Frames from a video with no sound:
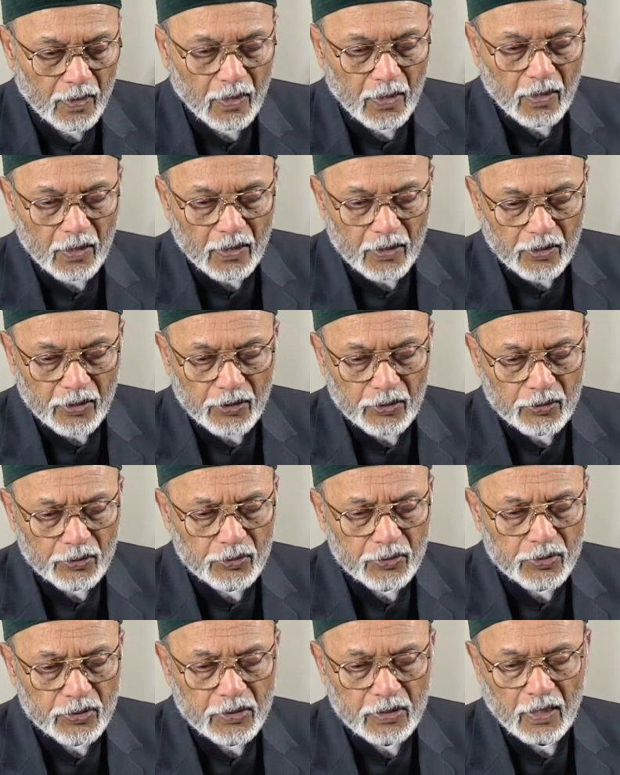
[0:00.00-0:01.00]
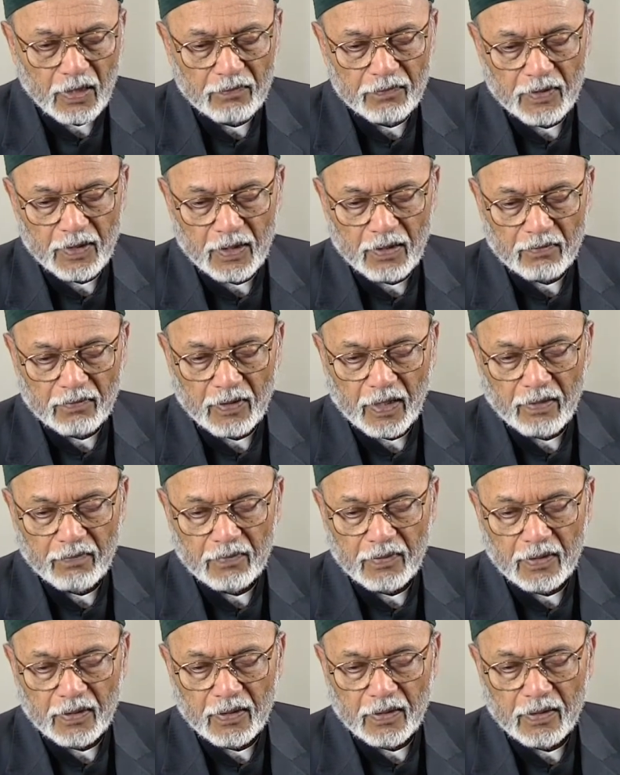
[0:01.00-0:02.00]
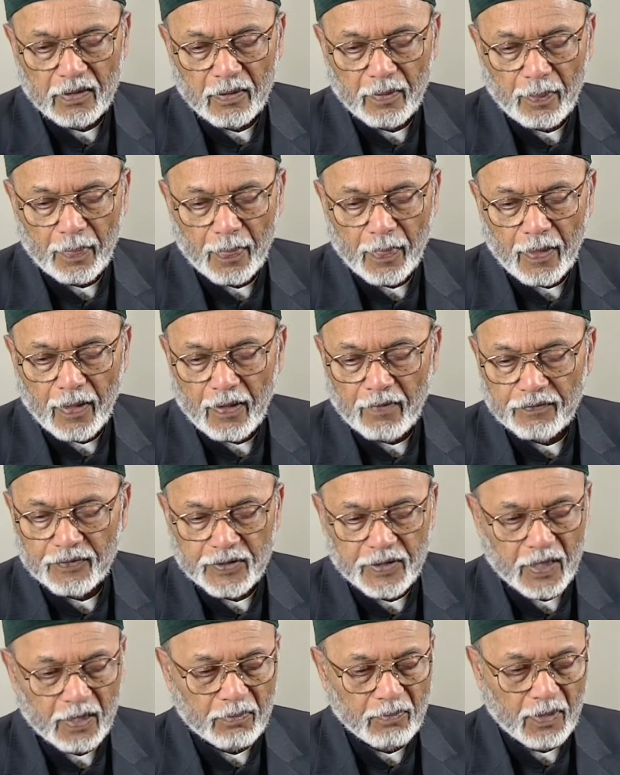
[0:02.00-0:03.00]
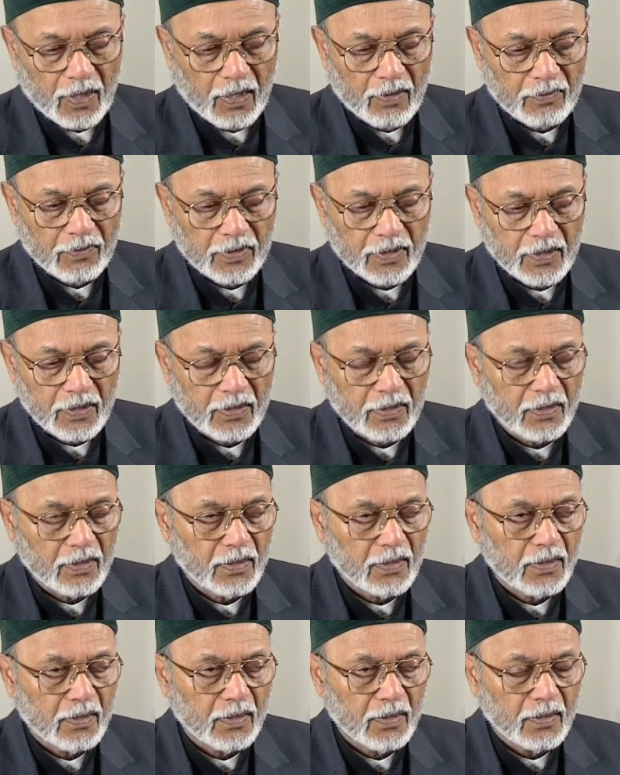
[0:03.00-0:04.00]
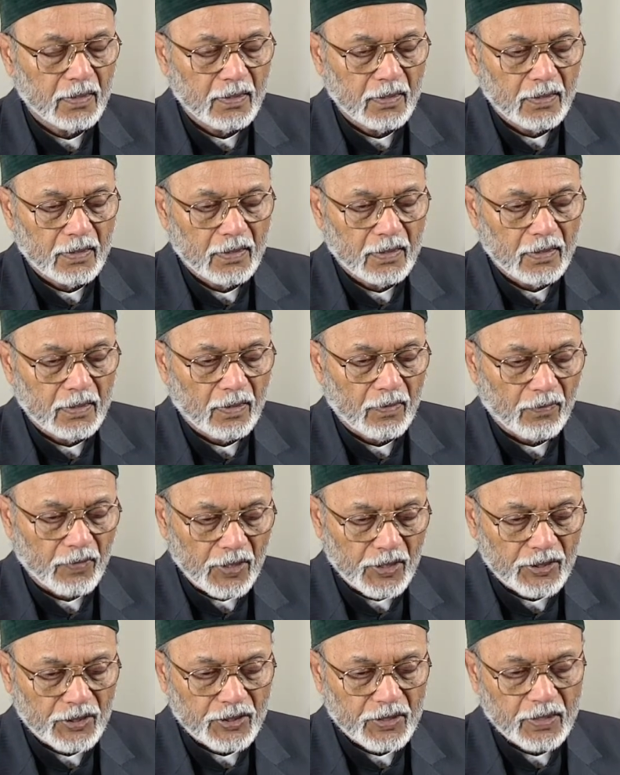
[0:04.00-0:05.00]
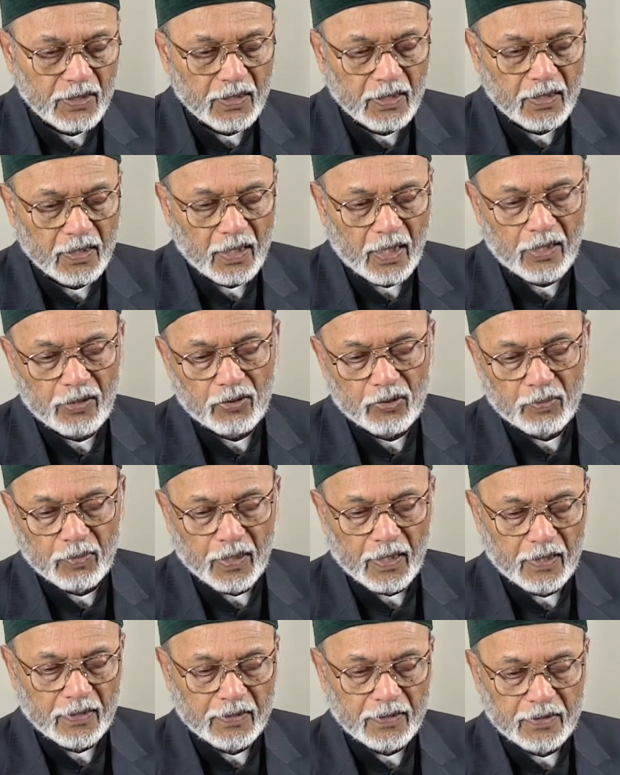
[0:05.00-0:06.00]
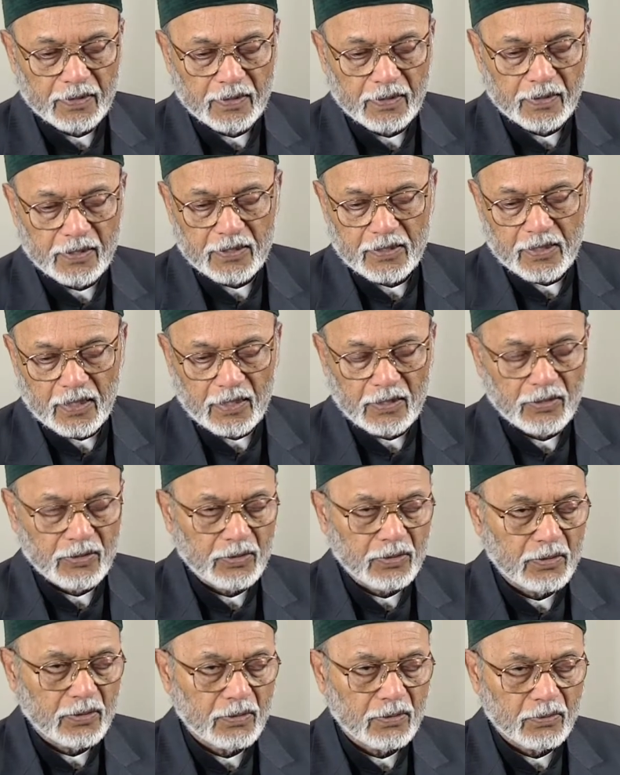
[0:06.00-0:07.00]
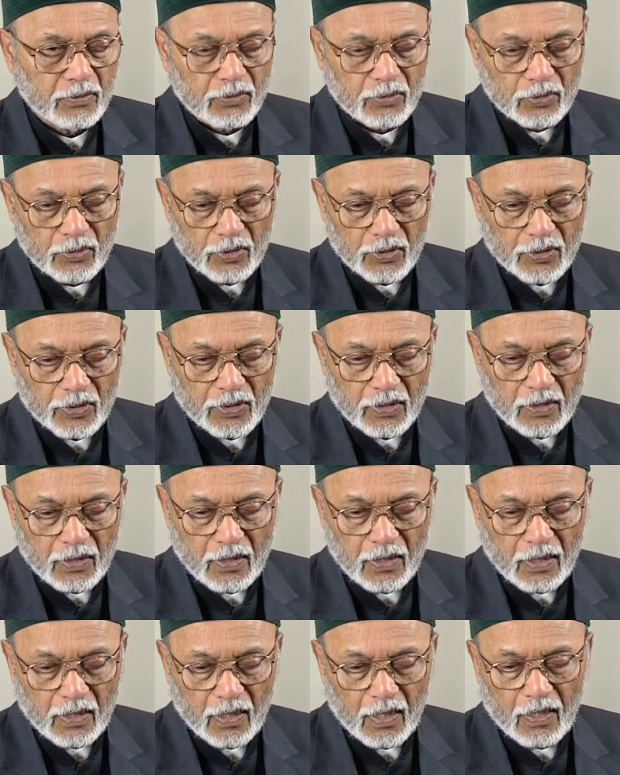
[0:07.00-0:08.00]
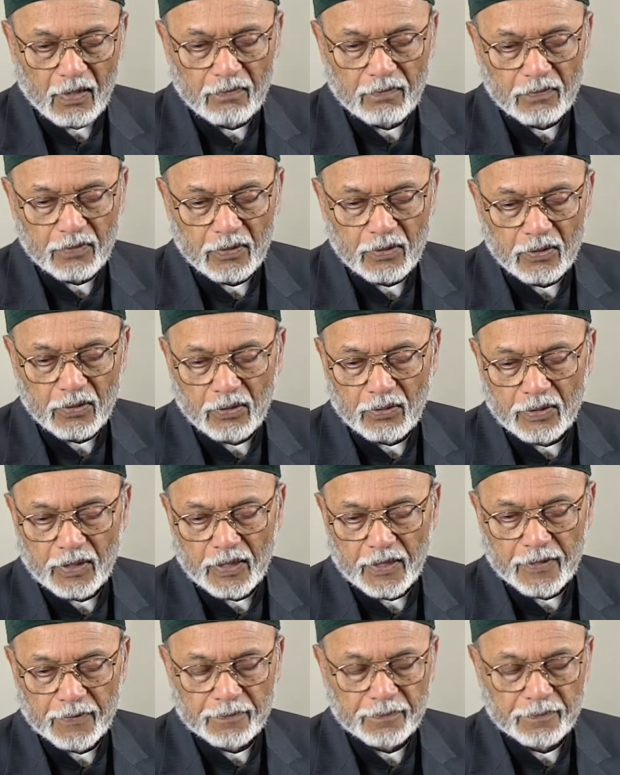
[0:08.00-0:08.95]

News of the arrival of Sheikh Bahauddin reached Kaikubad, the Seljuk ruler of Konya.